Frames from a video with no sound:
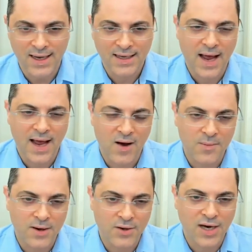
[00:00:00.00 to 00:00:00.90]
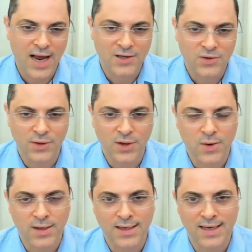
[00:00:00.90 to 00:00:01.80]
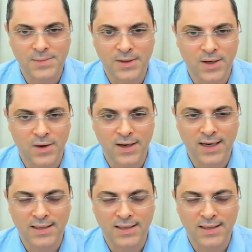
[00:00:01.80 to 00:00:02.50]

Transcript: given how much extra liquidity has been going